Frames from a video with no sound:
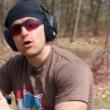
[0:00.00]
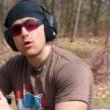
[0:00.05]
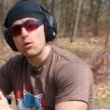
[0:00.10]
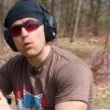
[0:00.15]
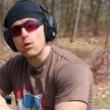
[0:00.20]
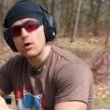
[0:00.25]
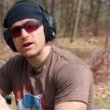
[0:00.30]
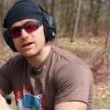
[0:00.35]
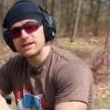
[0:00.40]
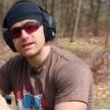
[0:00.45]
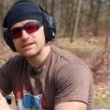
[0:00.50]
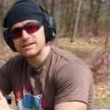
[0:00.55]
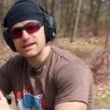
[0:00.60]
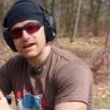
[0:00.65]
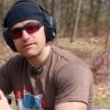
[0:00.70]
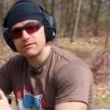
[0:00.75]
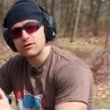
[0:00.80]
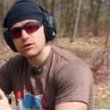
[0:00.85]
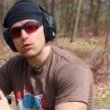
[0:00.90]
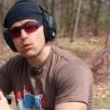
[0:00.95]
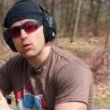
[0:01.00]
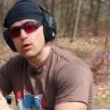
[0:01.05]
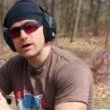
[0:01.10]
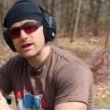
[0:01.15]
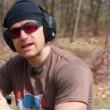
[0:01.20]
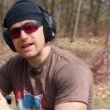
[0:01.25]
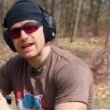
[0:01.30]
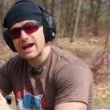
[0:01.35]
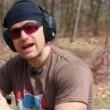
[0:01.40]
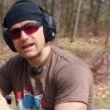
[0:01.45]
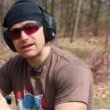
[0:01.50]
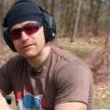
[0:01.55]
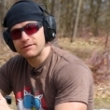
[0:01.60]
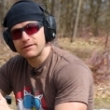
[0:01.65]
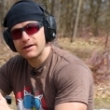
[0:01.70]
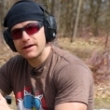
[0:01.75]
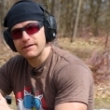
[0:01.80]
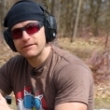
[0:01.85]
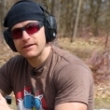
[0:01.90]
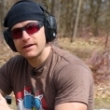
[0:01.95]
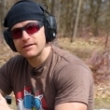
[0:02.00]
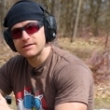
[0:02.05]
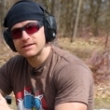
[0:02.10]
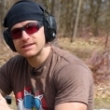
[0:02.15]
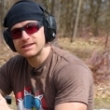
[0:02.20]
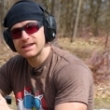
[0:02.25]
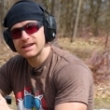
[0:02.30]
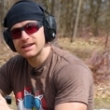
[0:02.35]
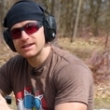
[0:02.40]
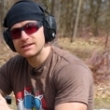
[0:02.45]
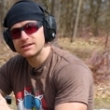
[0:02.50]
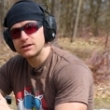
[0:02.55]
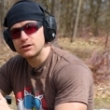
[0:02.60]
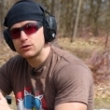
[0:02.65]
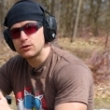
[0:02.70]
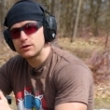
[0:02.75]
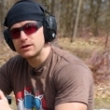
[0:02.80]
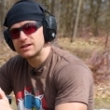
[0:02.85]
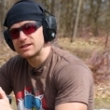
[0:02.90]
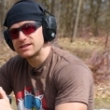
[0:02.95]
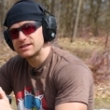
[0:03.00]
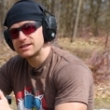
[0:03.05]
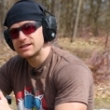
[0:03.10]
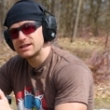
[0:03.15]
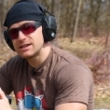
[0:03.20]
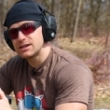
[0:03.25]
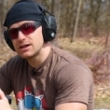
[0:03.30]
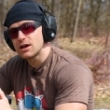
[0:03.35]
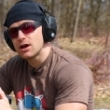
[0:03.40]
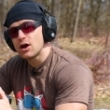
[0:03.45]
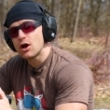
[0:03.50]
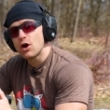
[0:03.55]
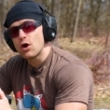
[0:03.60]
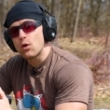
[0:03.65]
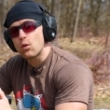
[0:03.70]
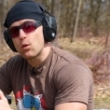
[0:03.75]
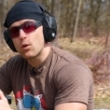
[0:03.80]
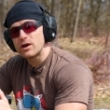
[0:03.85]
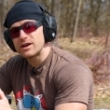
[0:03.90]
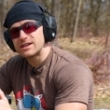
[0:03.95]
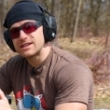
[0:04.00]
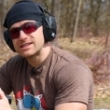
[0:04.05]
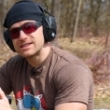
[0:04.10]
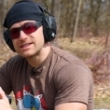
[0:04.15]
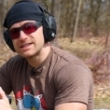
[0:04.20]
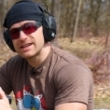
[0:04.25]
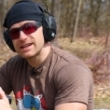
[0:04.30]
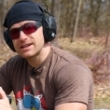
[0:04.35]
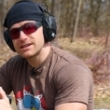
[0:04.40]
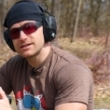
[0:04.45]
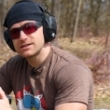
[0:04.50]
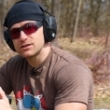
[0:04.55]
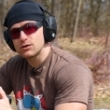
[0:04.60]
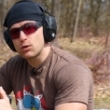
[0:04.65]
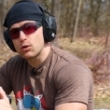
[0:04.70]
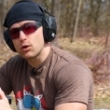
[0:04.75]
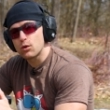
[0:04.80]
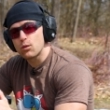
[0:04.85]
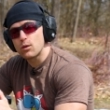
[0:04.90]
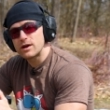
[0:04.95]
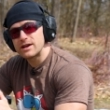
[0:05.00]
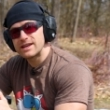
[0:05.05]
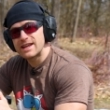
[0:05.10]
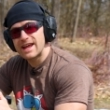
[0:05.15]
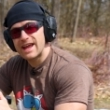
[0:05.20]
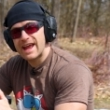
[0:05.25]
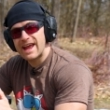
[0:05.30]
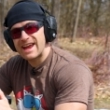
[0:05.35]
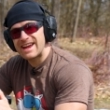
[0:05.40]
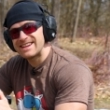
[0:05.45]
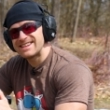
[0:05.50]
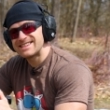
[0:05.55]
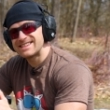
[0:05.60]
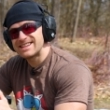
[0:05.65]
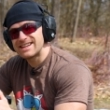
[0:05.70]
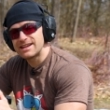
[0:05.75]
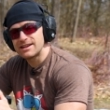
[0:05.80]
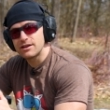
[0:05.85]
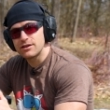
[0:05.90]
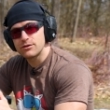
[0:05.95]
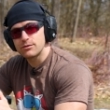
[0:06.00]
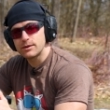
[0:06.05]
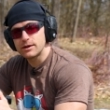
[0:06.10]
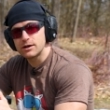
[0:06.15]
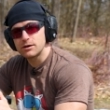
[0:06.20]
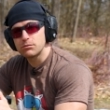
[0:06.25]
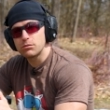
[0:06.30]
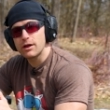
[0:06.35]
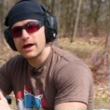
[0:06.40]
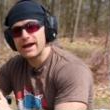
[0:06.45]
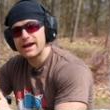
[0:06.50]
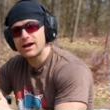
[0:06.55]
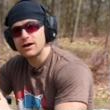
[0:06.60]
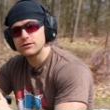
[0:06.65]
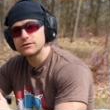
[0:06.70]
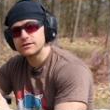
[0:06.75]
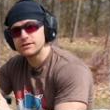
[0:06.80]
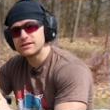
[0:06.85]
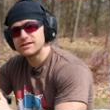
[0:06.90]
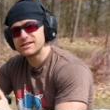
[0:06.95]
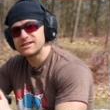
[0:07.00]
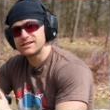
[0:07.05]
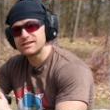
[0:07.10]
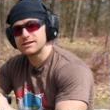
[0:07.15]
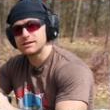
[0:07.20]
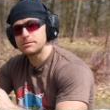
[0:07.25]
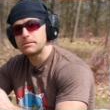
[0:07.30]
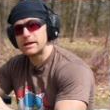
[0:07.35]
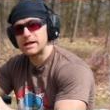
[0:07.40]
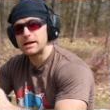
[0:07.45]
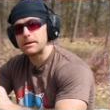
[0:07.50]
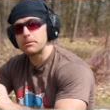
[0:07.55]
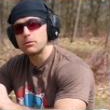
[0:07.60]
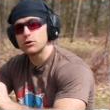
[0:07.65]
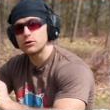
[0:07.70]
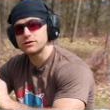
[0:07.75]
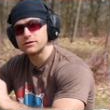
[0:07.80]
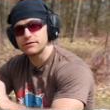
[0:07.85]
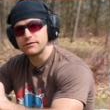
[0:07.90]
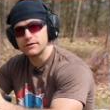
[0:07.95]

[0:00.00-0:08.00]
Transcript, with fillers: one to seven to one to nine in five five six. You can see one to six or one to eight in three hundred Blackout. So this is spinning bullets